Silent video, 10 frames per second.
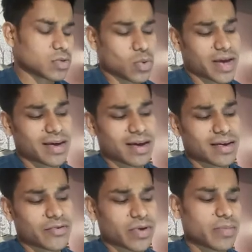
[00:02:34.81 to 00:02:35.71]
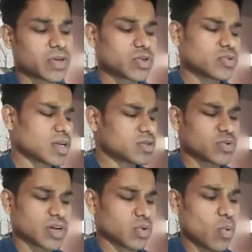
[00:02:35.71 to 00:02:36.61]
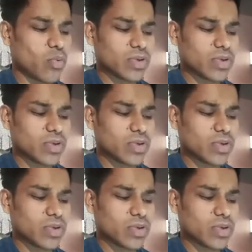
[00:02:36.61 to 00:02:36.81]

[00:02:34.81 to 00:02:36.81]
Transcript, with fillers: So I, I can recommend you that you can go